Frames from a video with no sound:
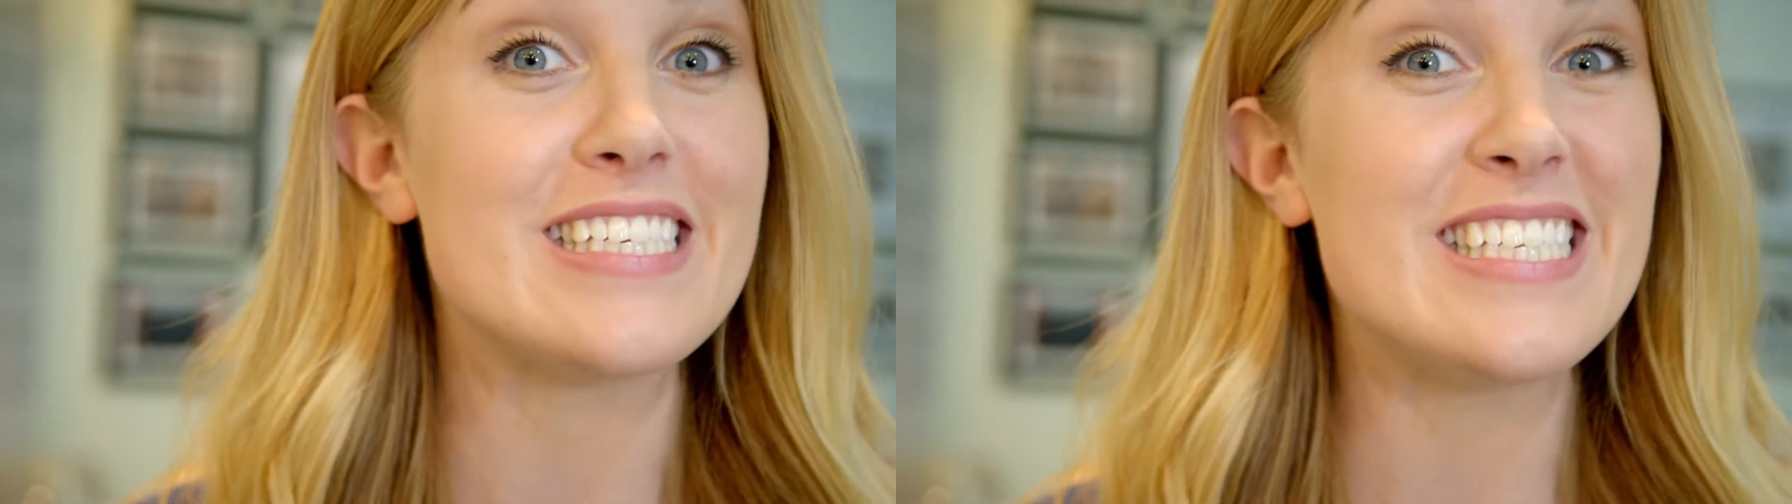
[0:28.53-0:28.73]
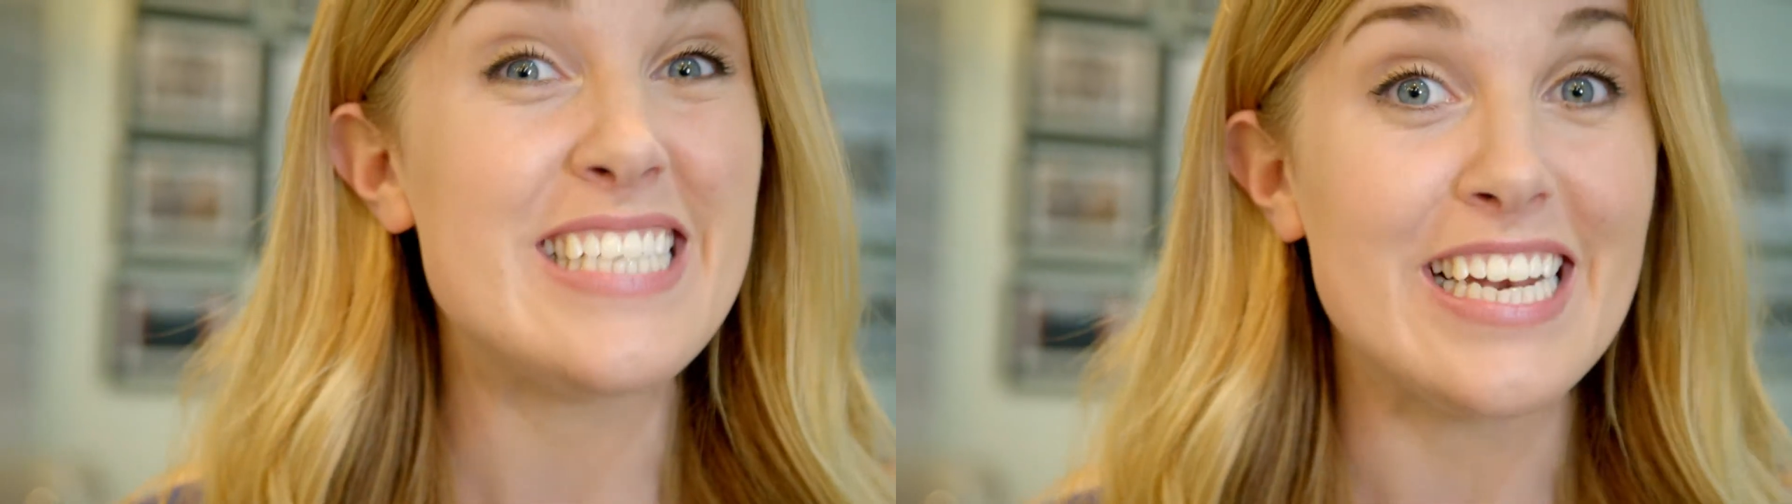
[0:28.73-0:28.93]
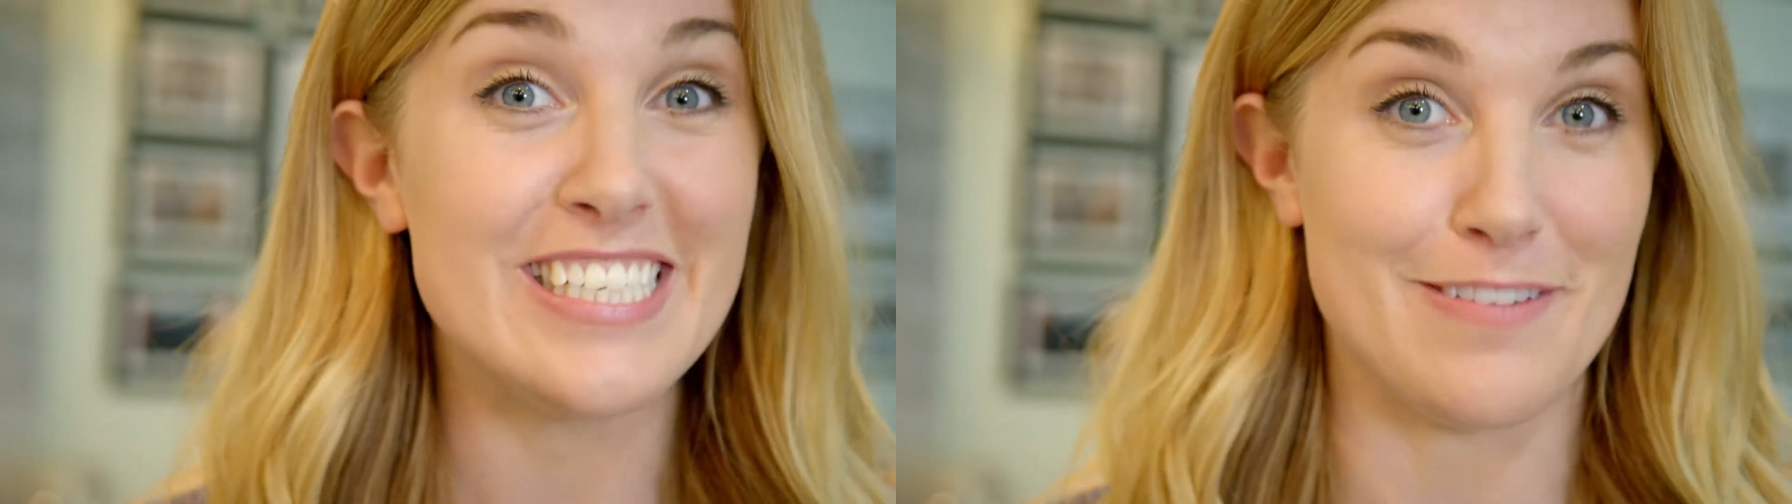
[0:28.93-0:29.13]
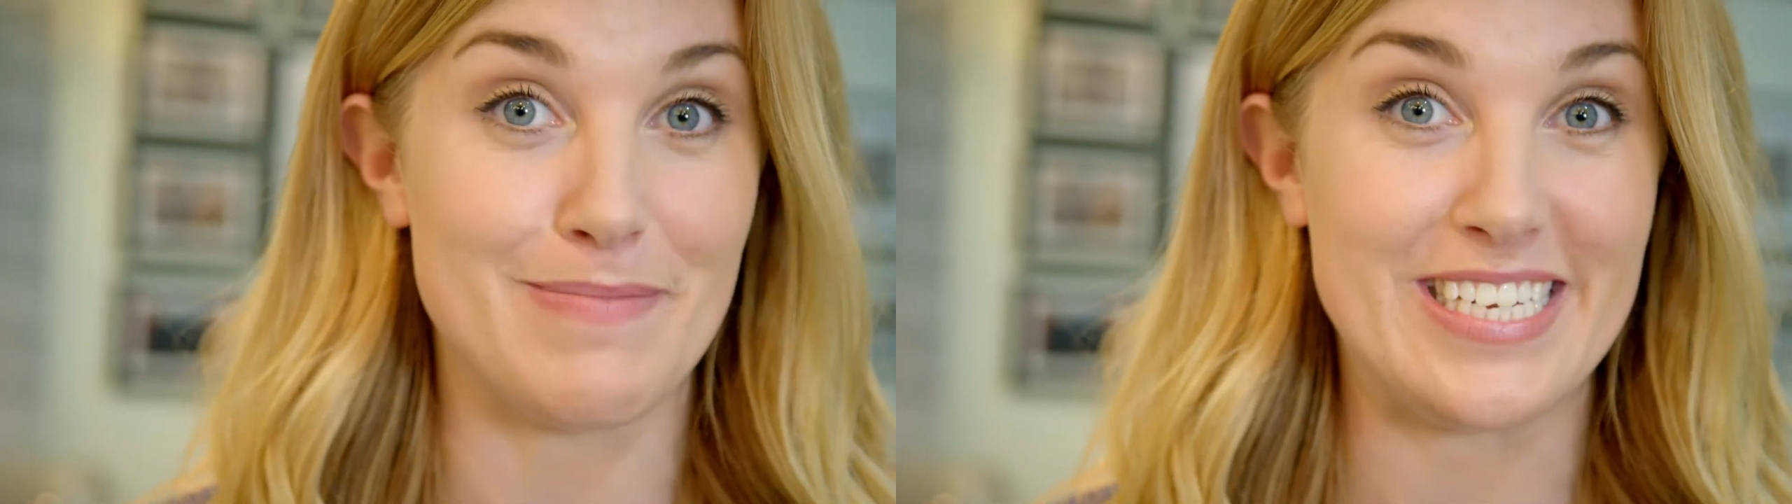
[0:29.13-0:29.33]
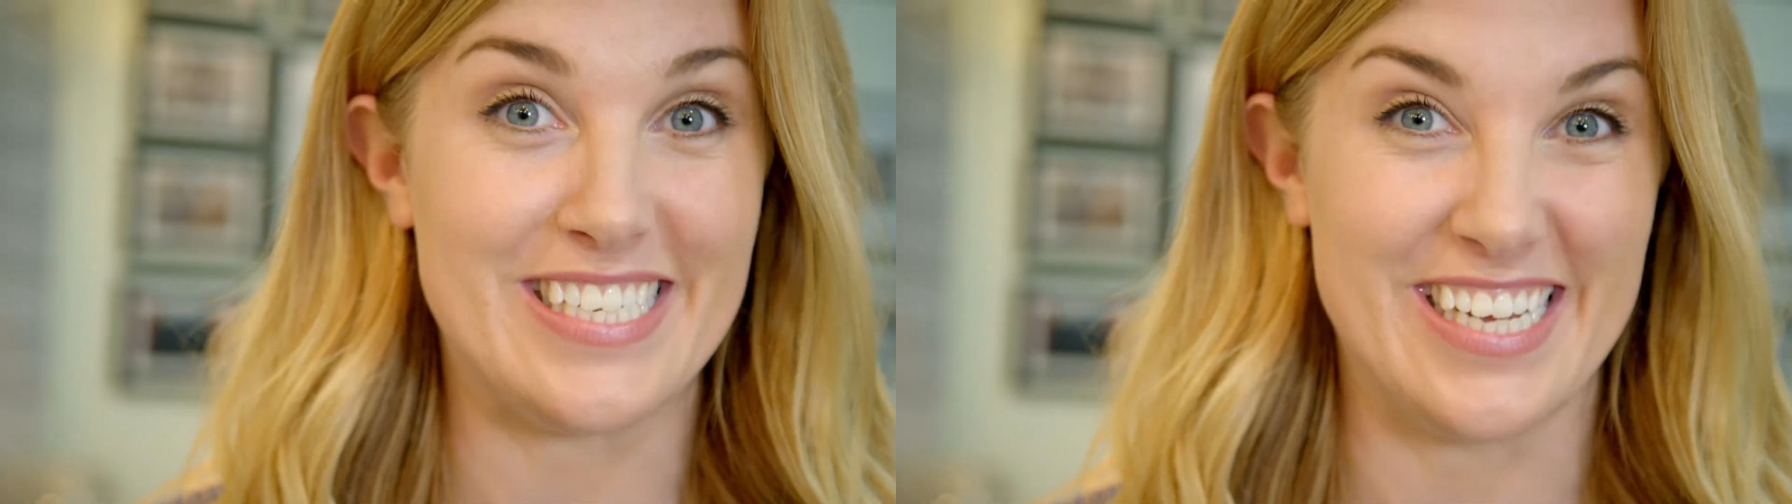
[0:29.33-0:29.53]

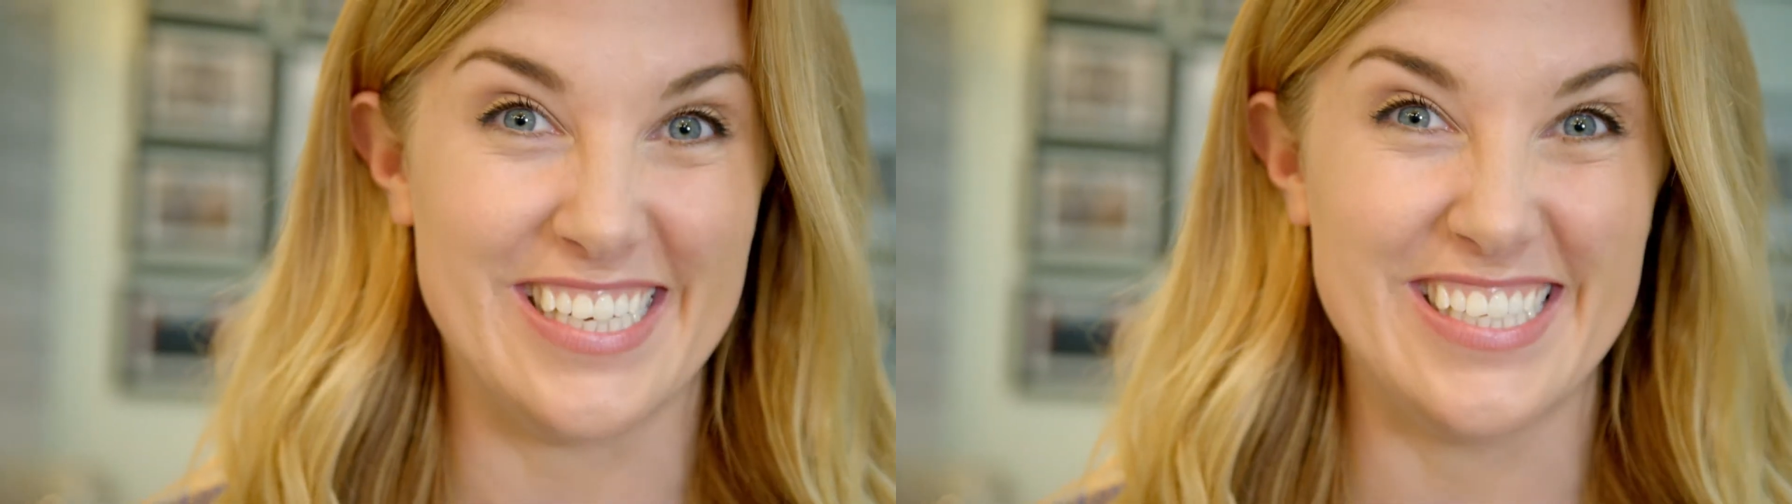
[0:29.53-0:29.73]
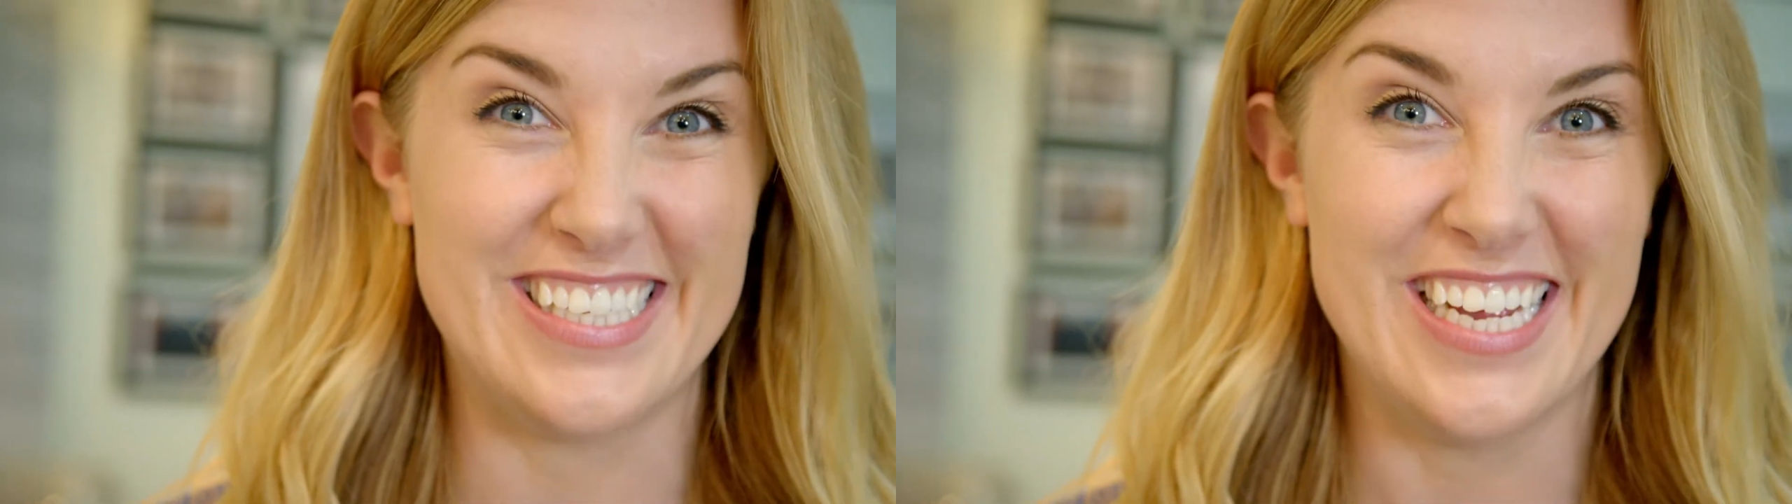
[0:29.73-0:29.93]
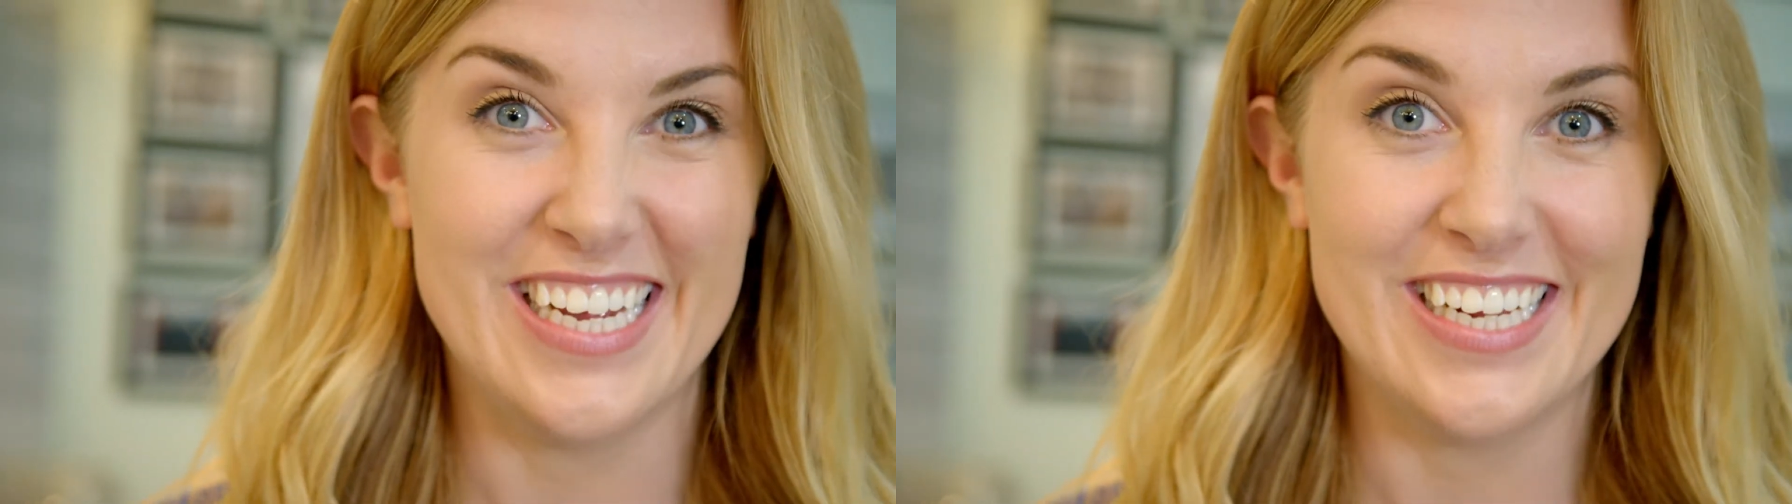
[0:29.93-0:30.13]
centimetres.